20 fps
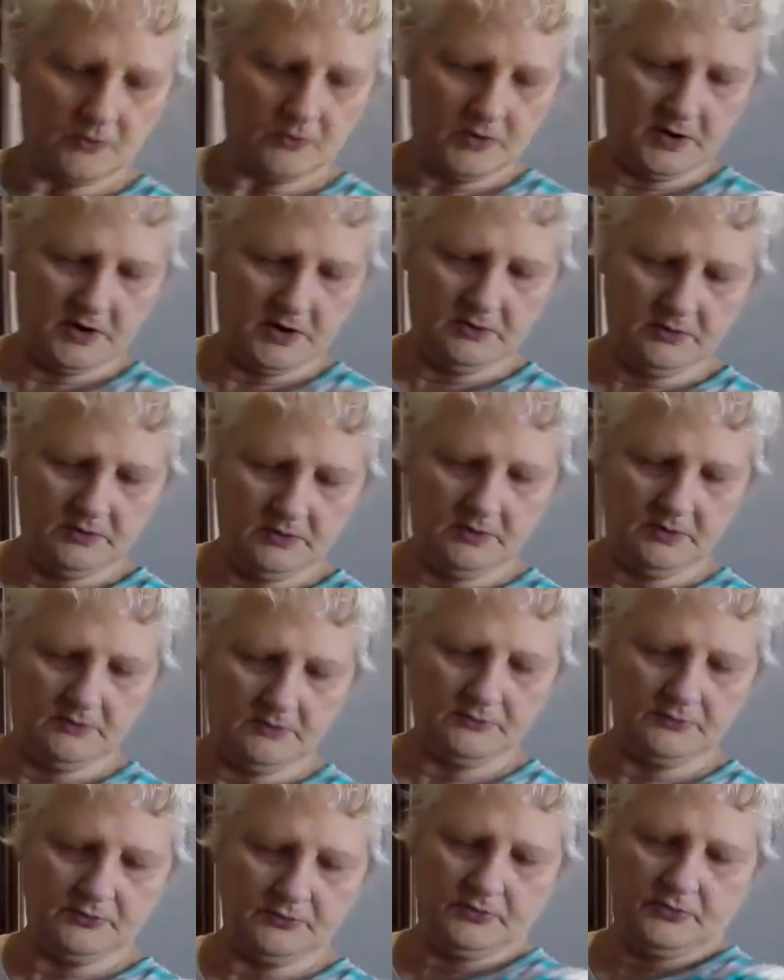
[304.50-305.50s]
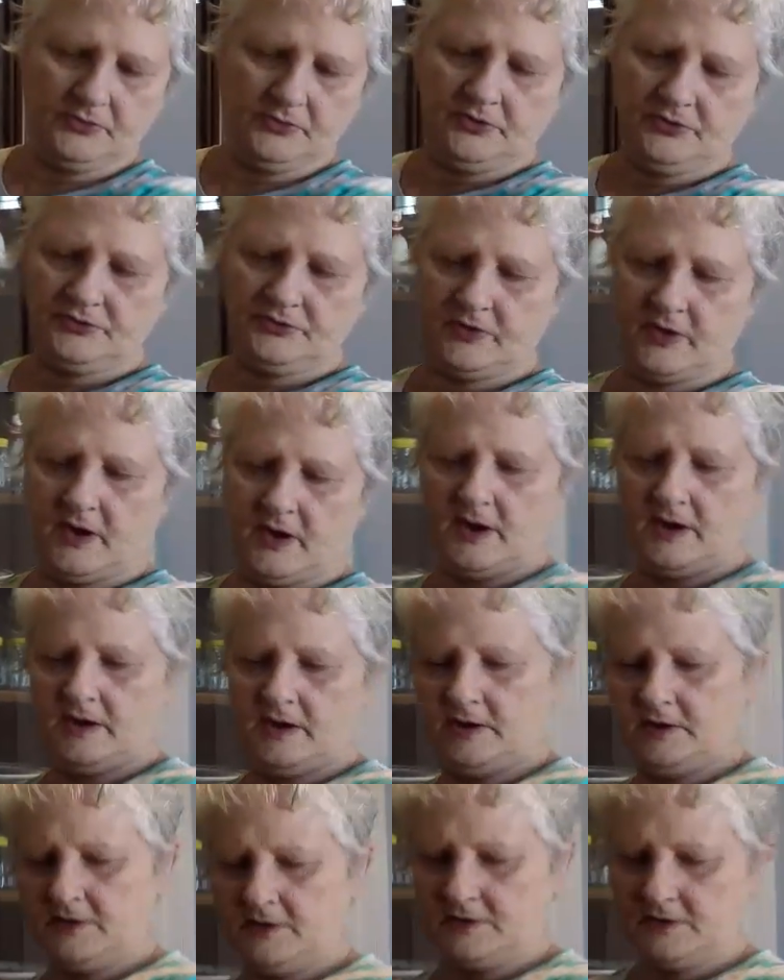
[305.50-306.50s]
Well, nobody knows that yet. This guy
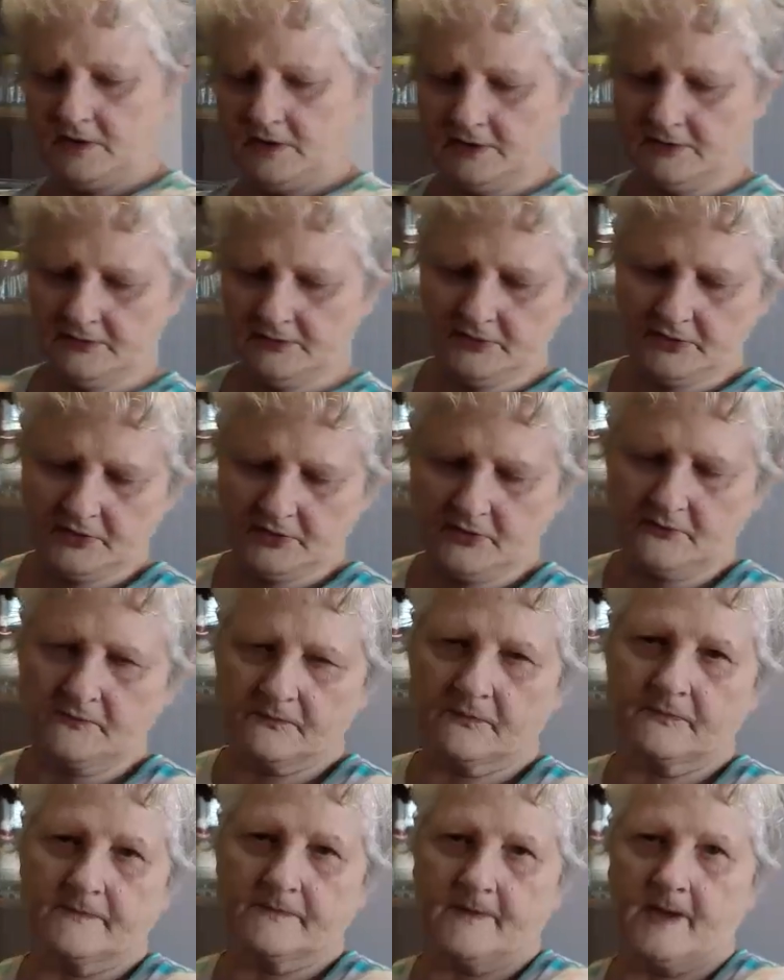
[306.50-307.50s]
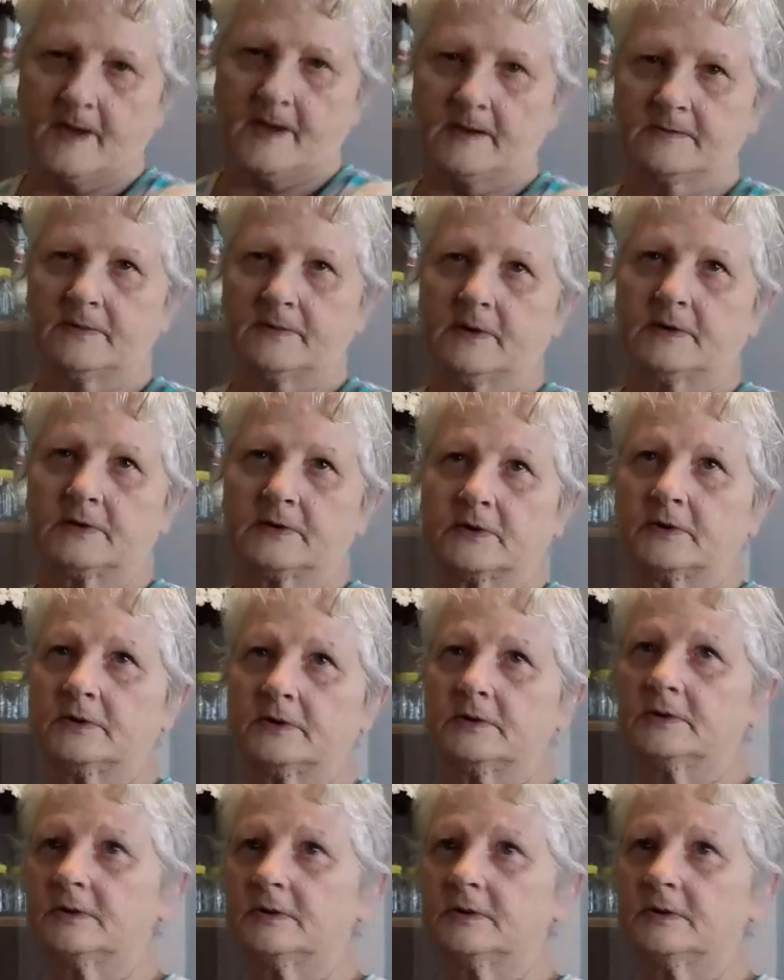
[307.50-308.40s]
here, I'll let go for five hundred.